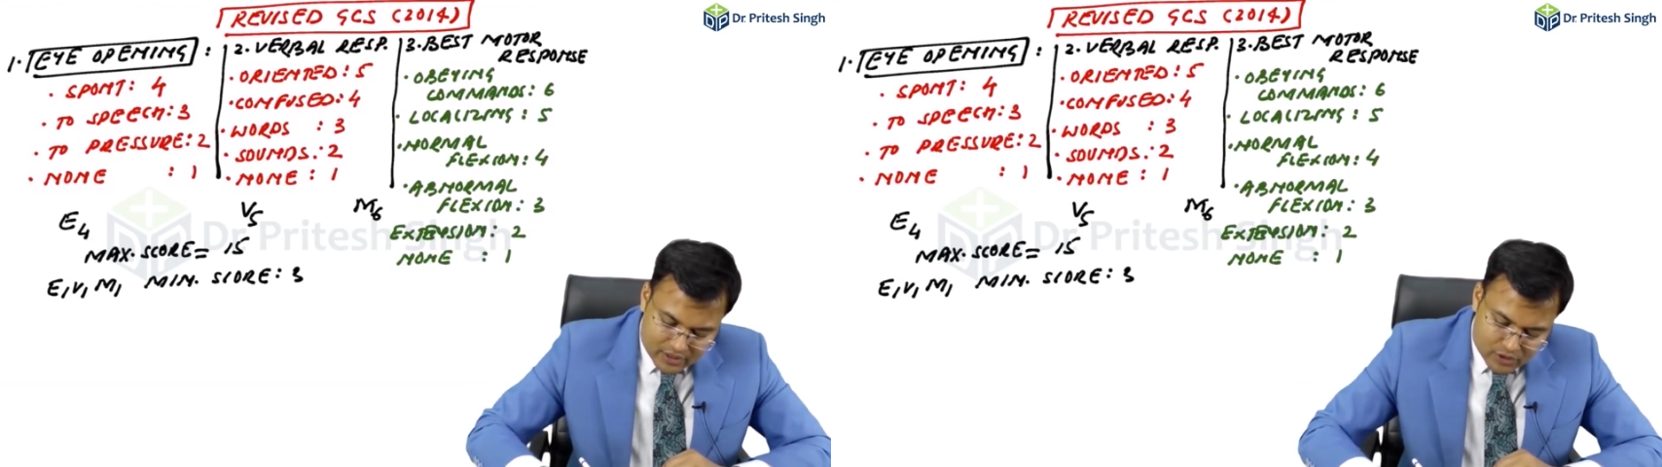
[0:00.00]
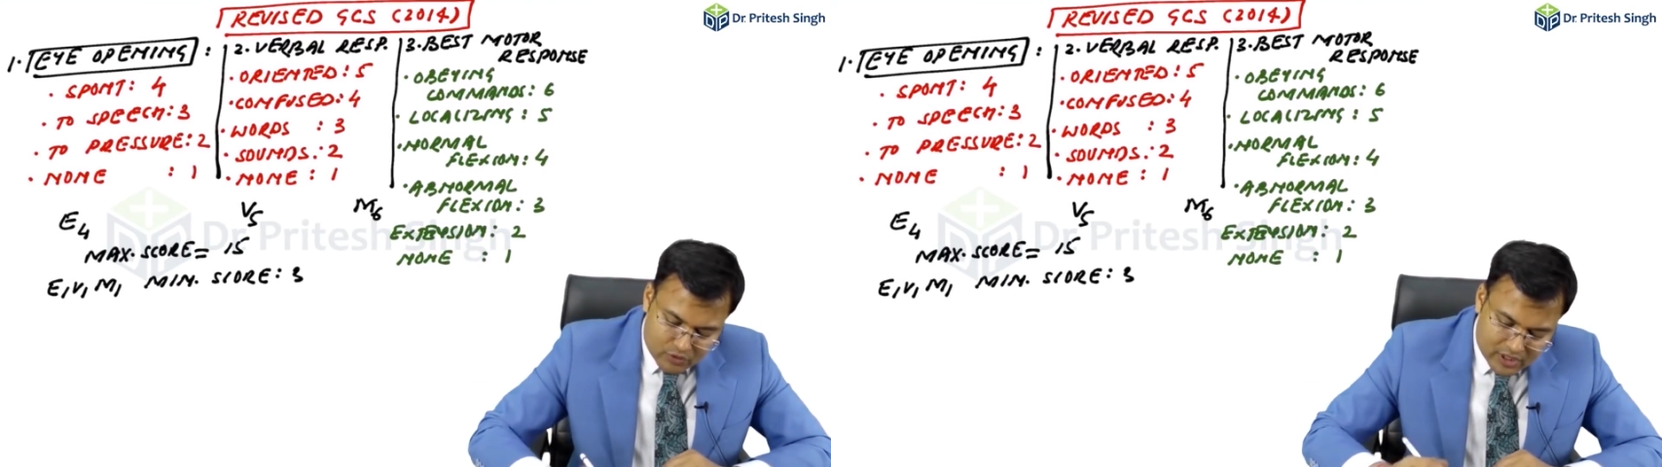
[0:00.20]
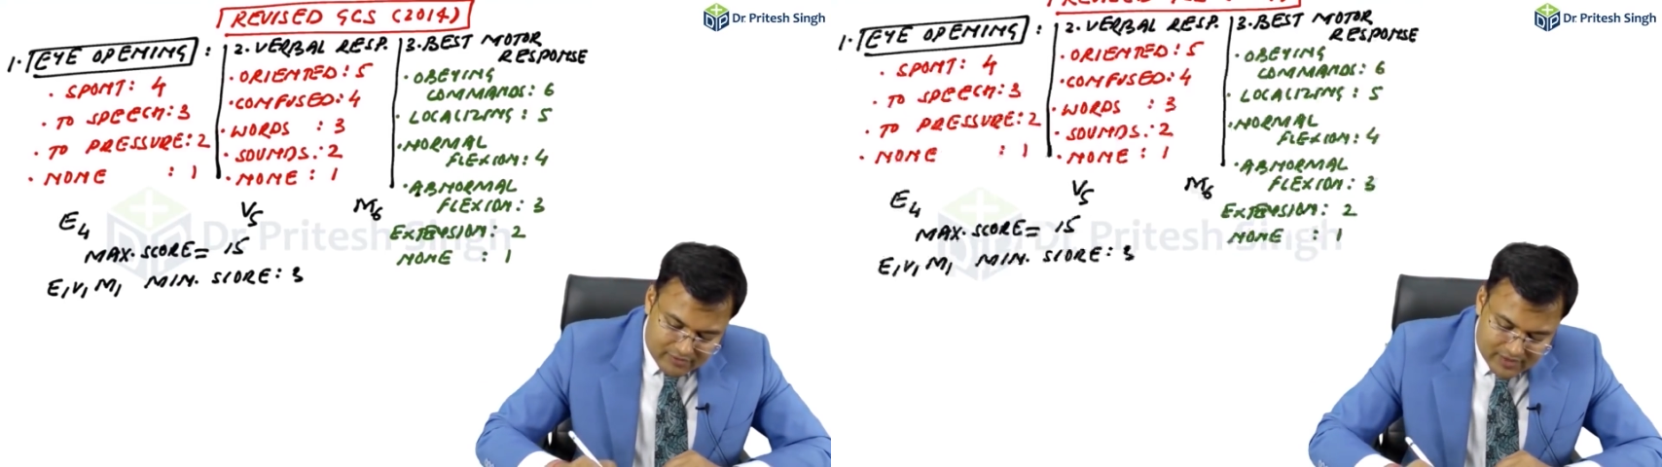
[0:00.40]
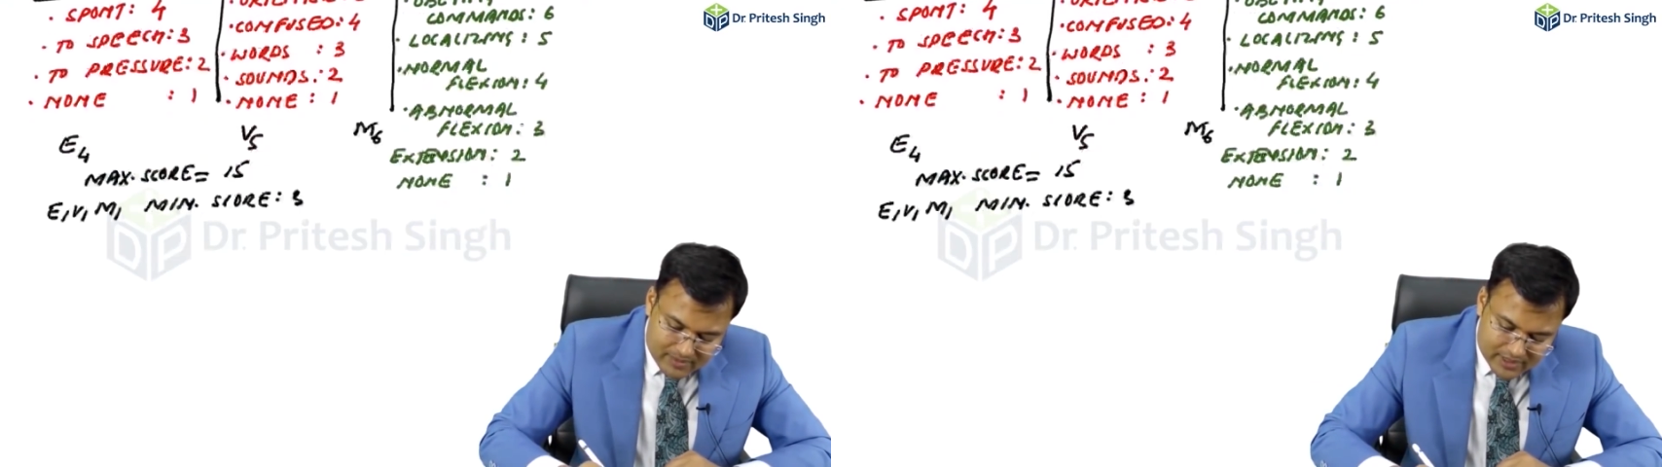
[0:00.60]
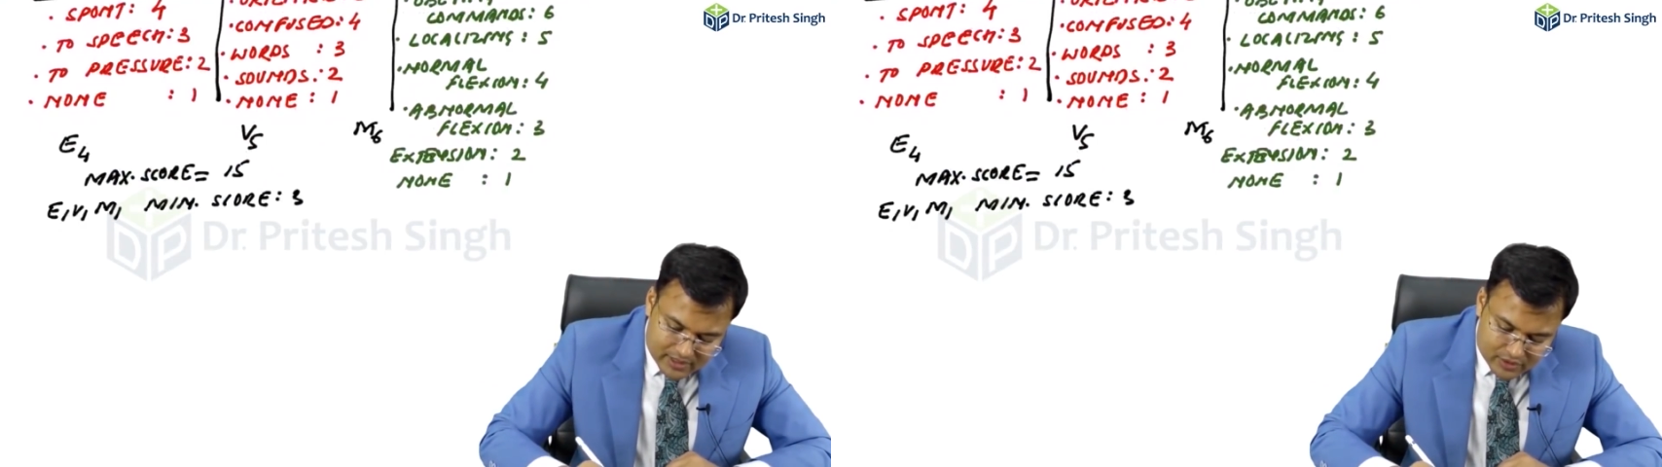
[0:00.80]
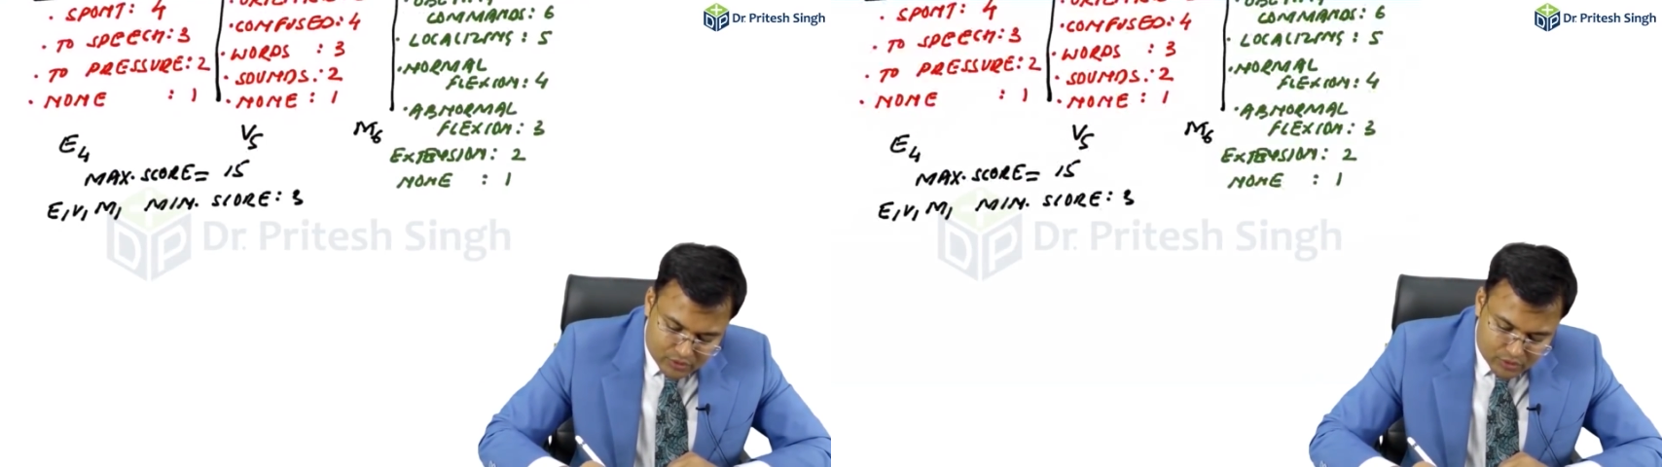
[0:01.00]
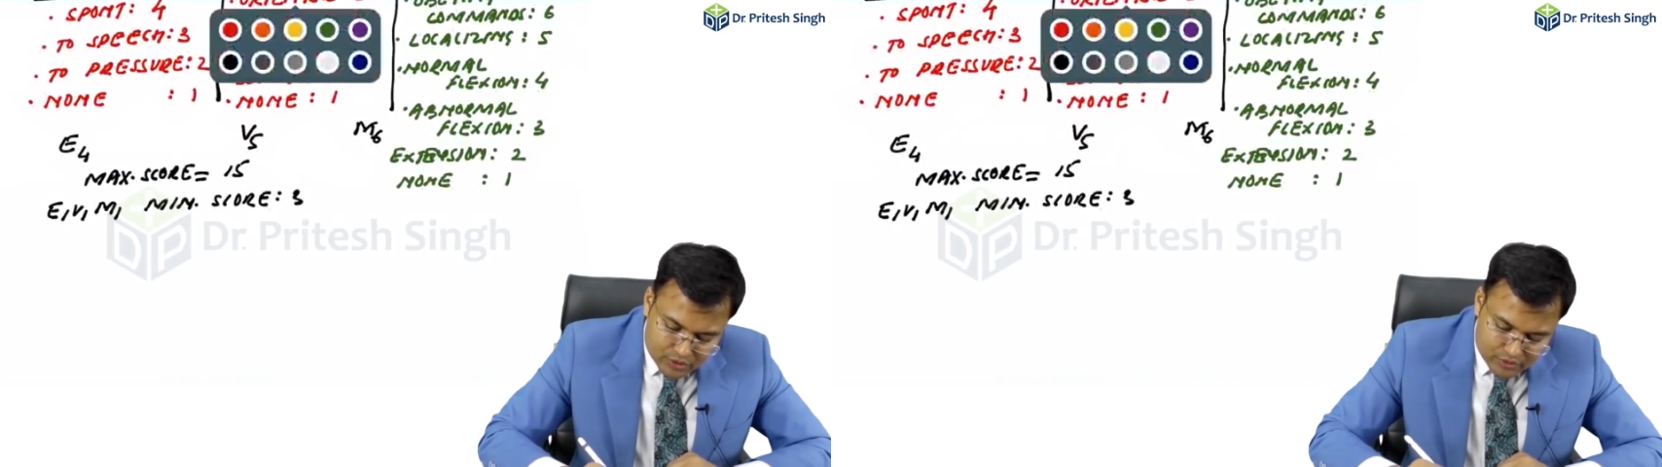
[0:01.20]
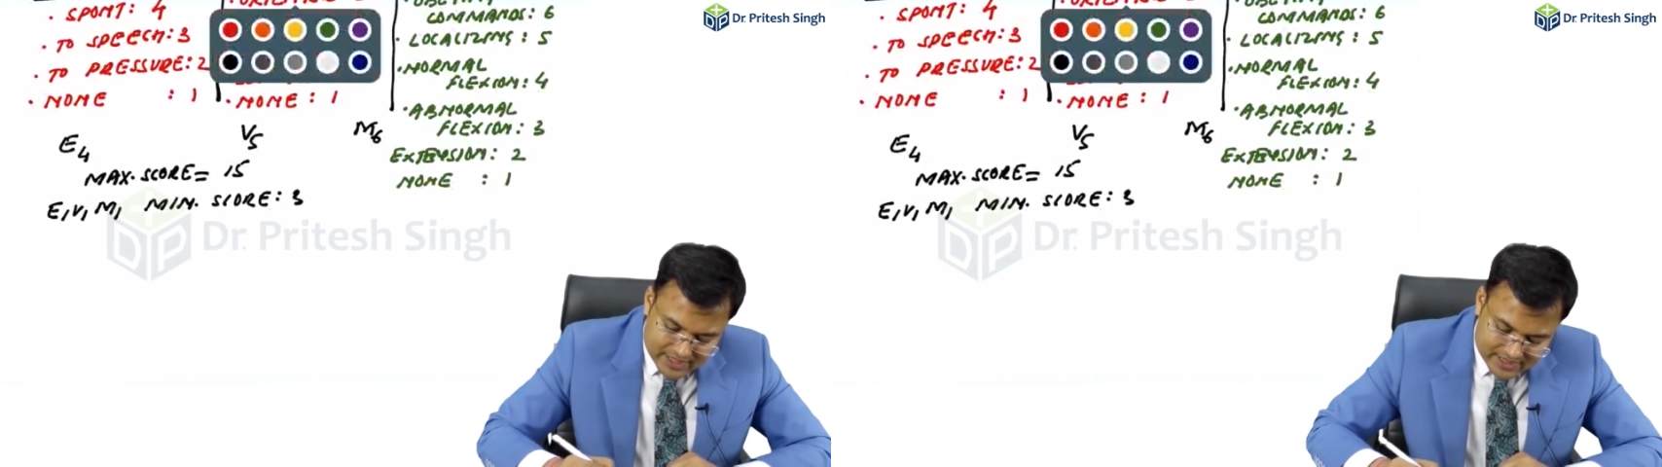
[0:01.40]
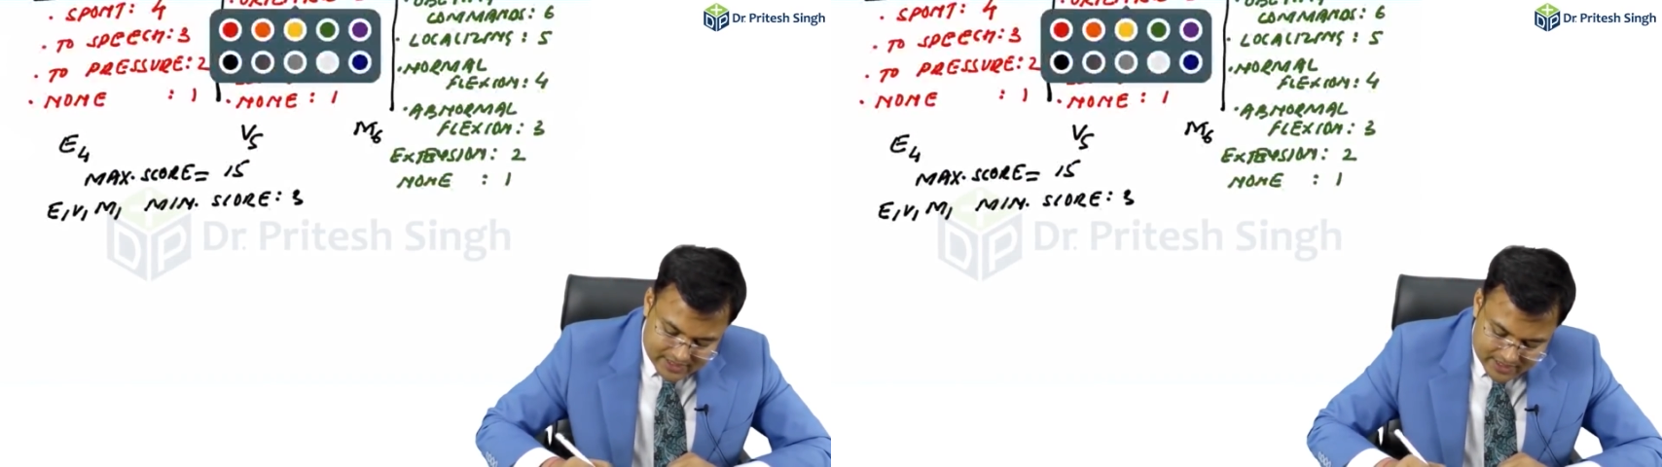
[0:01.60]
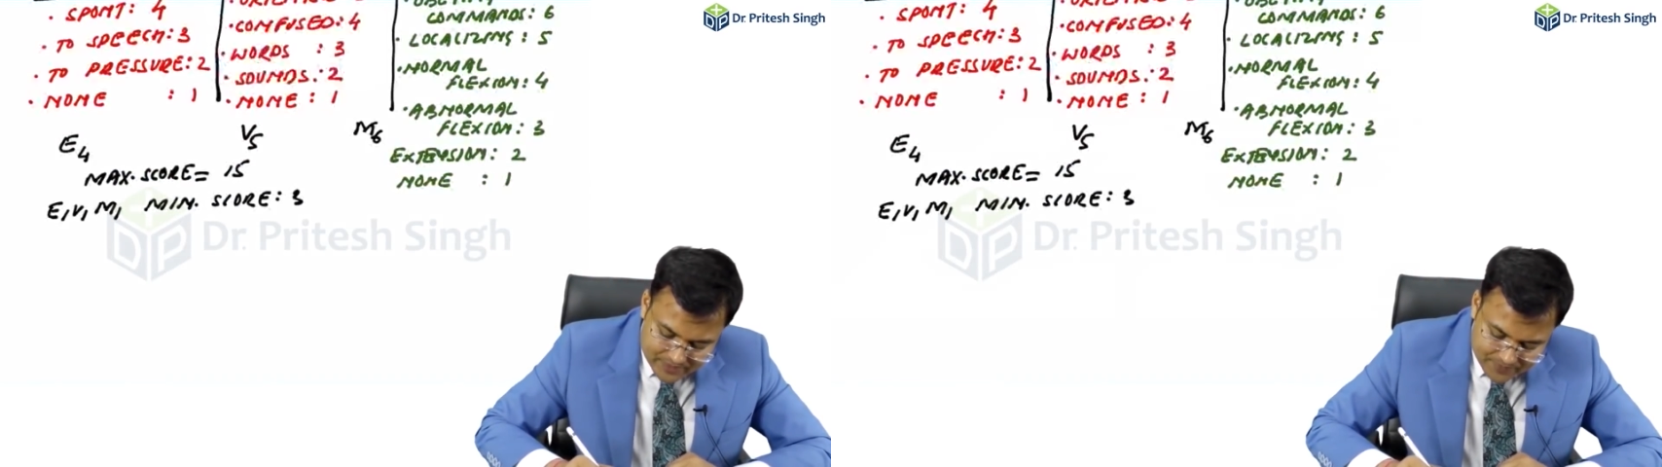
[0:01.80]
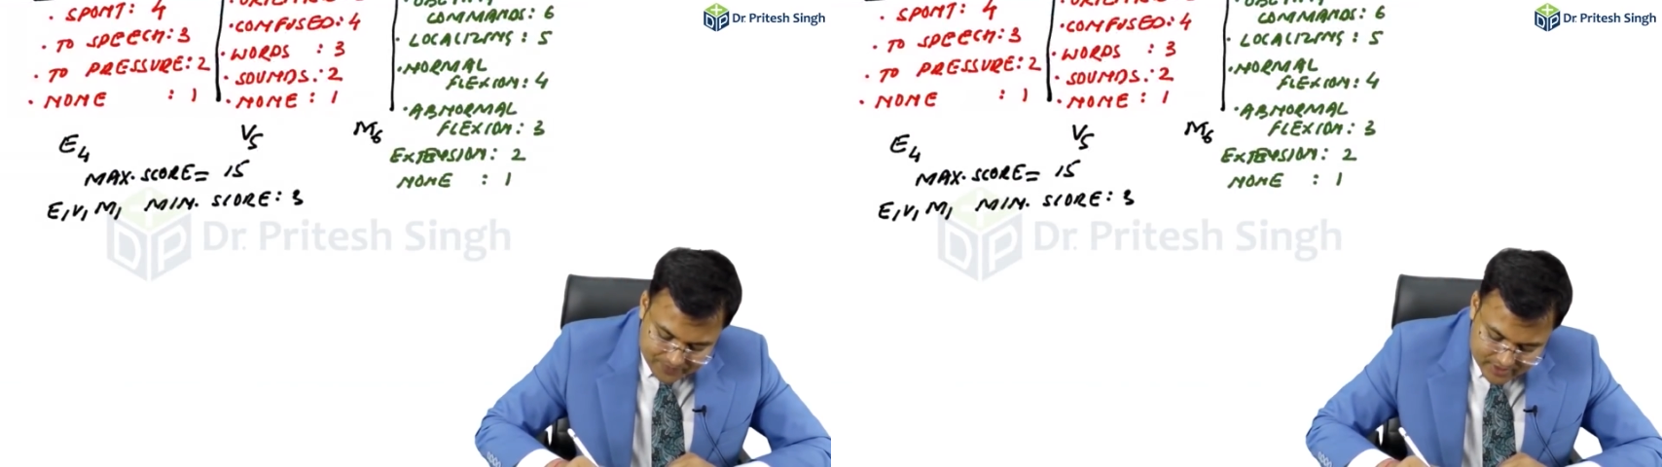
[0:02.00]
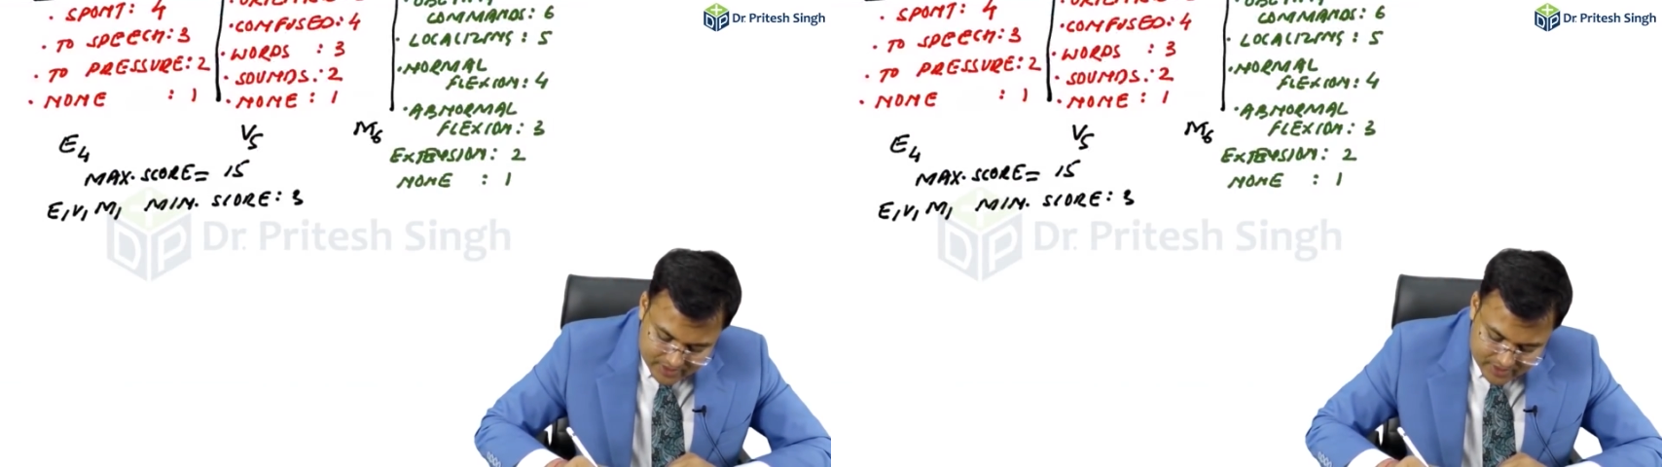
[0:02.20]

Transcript: so what will be the score you can see